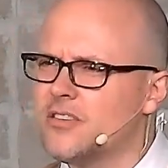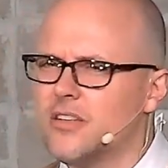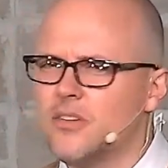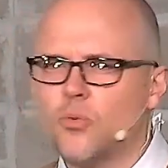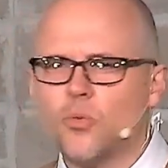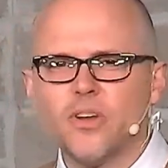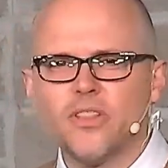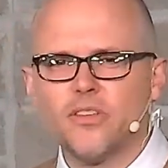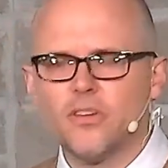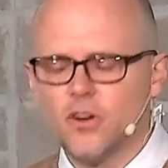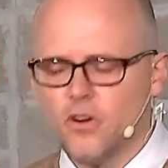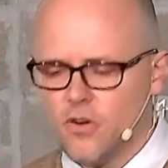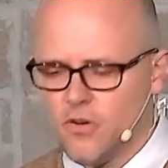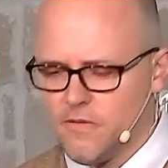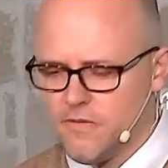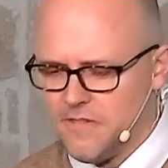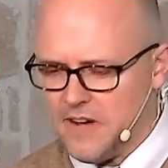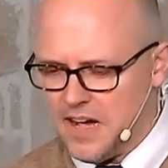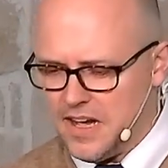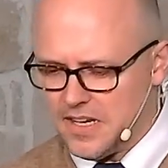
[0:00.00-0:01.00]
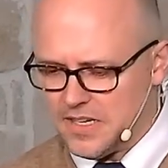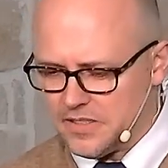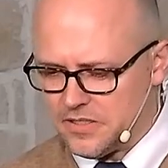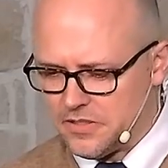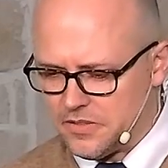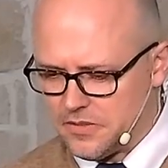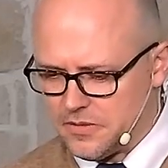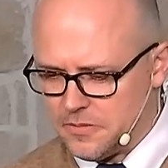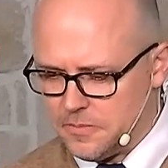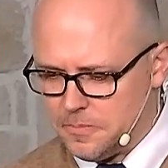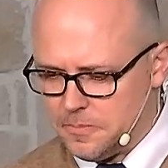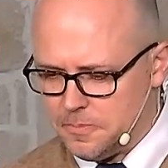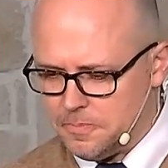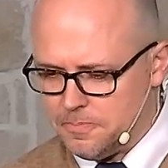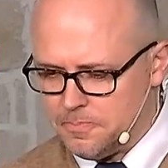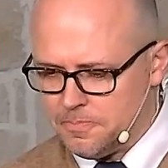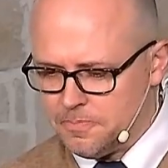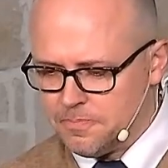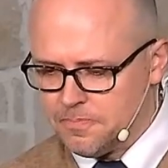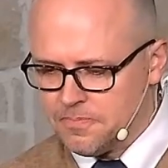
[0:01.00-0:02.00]
with their own vice,
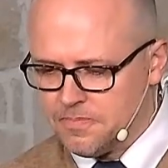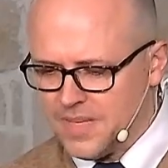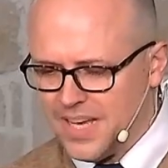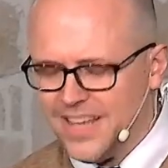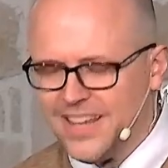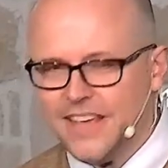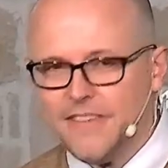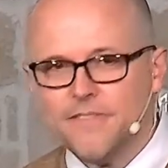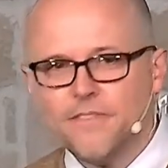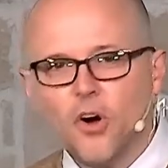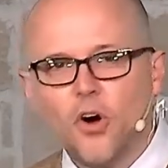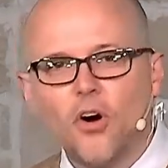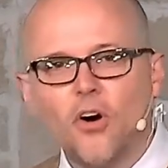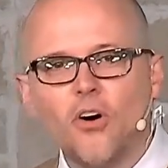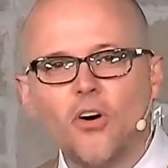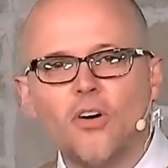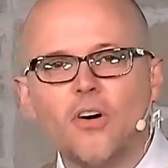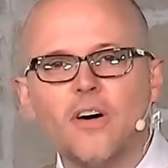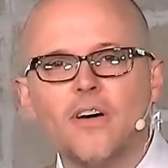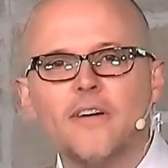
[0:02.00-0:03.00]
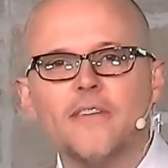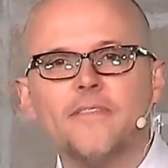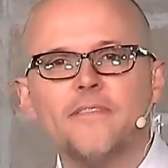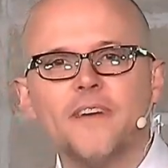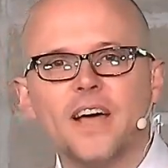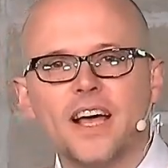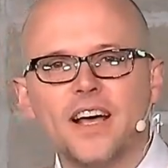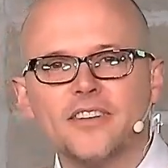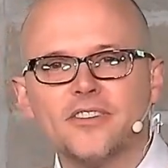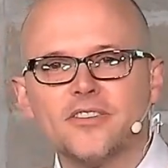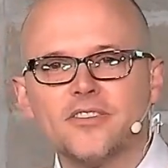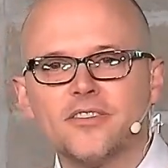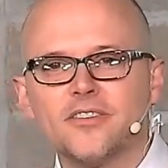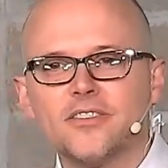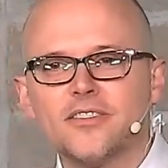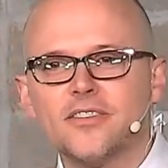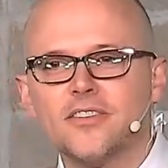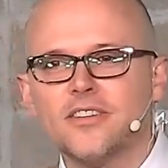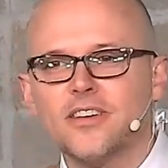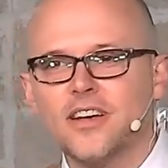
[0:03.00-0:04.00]
and they fall fast
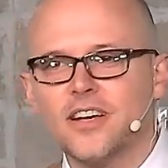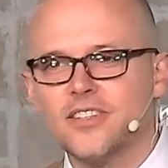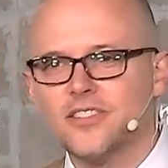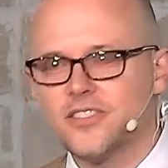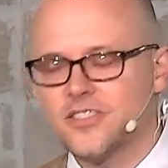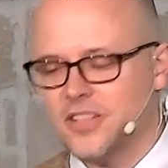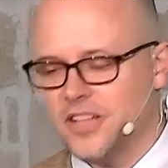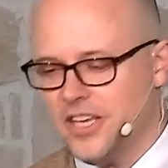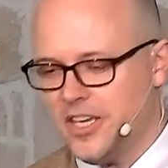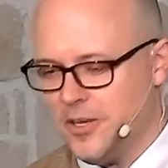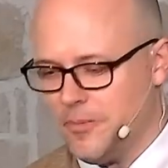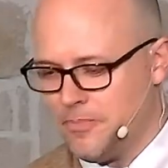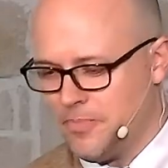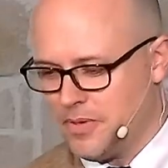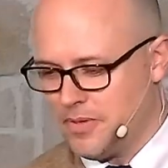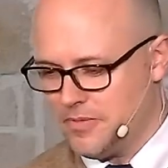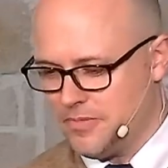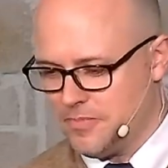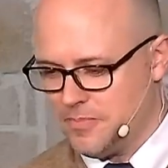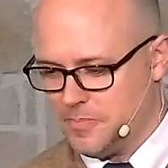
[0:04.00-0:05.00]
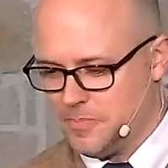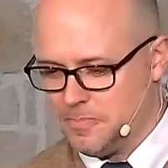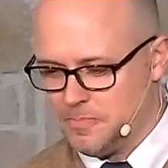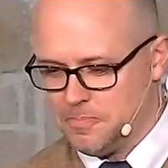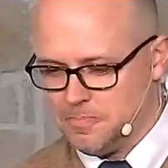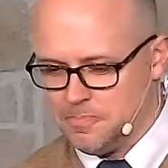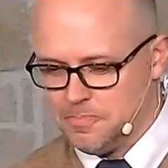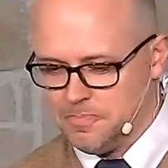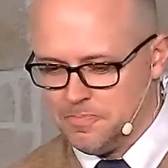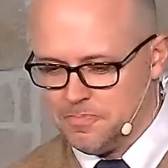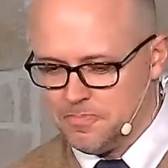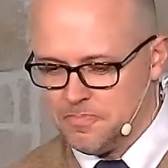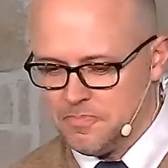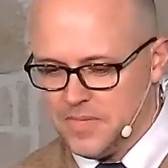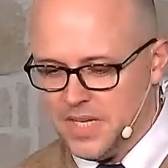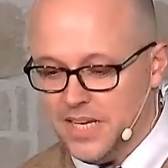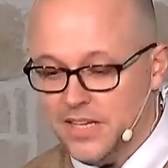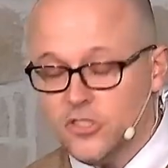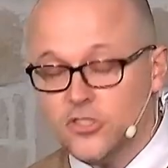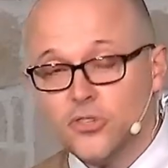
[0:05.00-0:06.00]
asleep
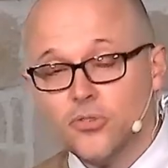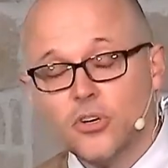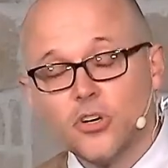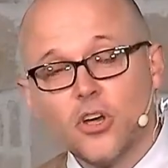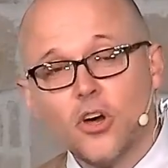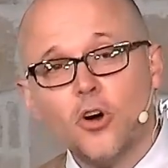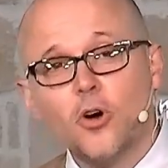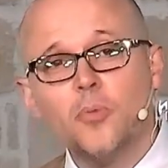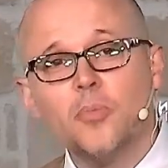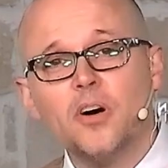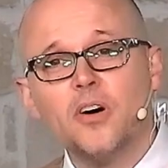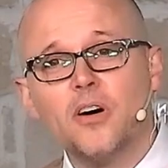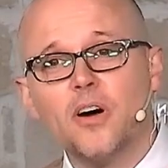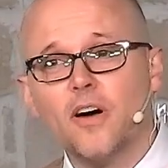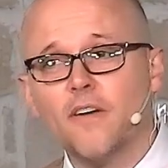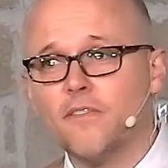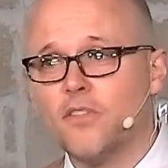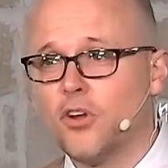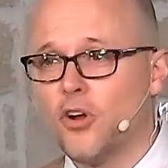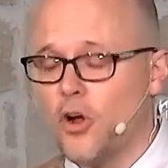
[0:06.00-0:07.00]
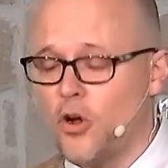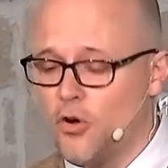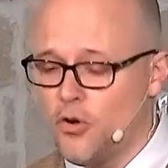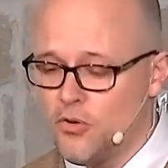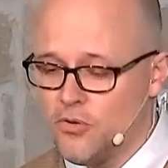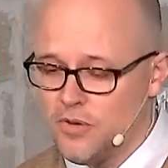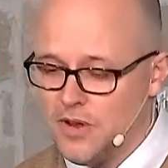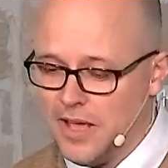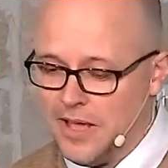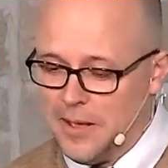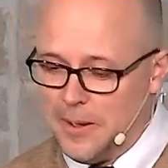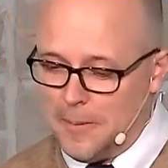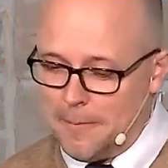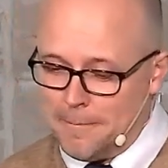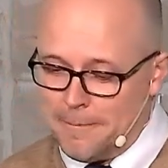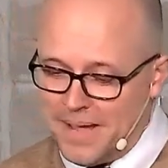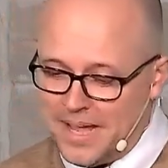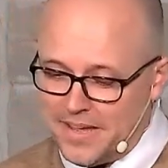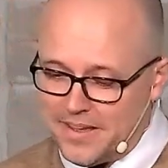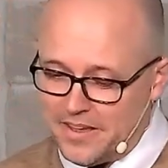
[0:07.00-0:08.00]
into a coma of their own
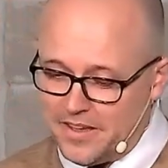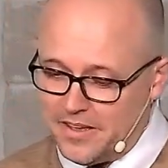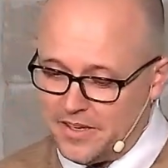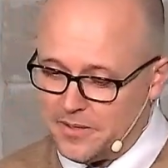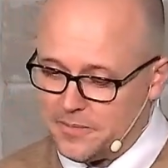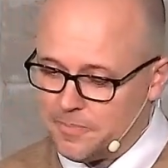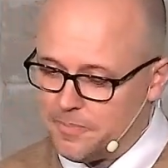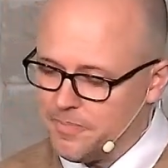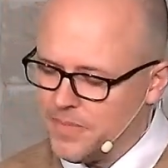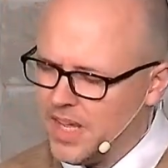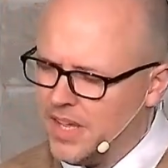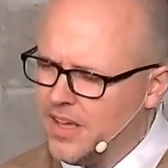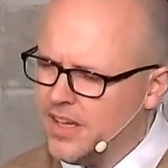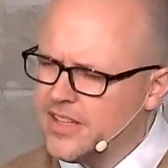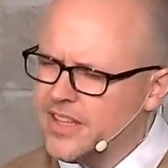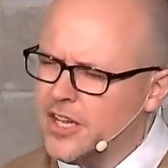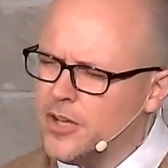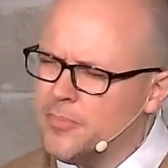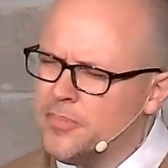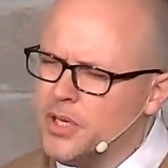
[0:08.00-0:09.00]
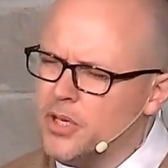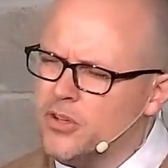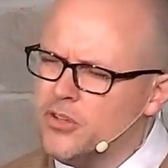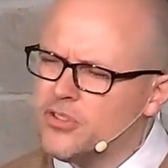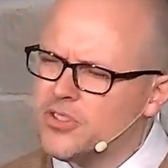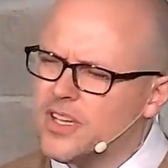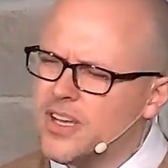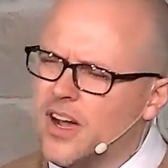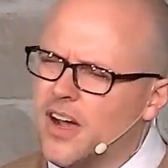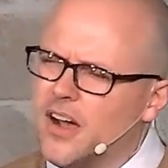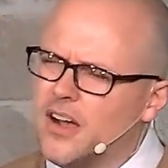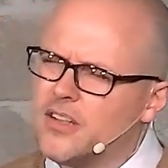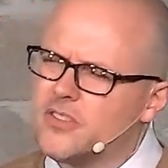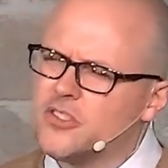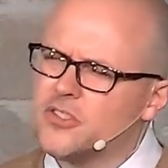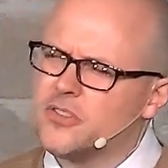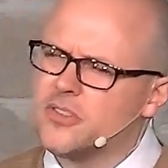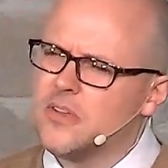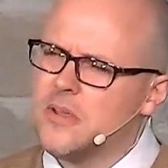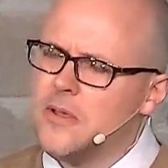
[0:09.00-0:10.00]
making. They abuse
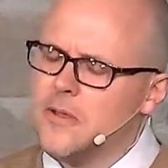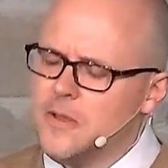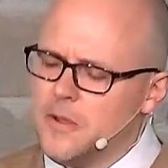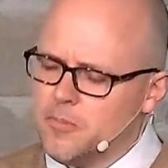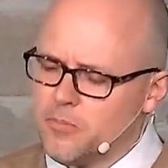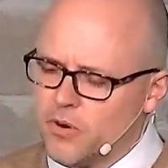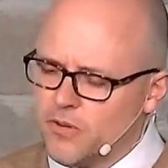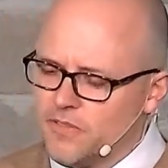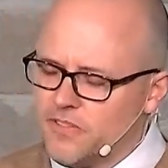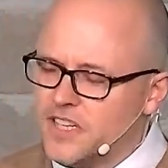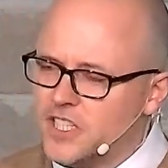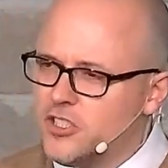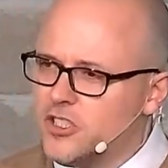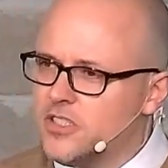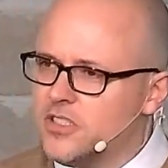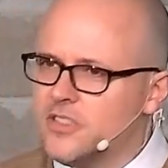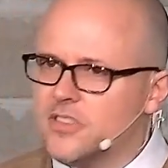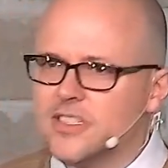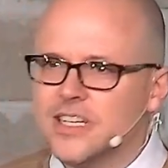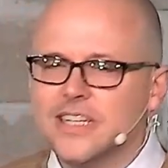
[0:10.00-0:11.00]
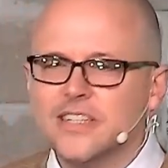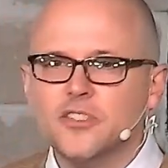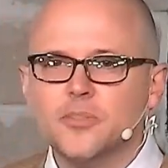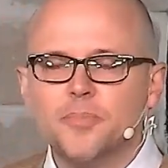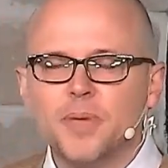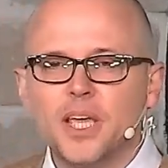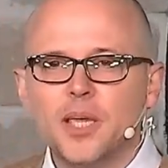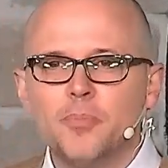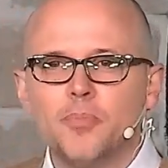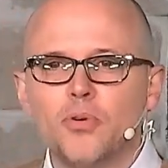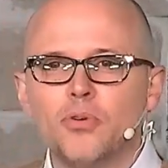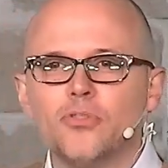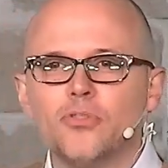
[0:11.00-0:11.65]
God's provisions and his people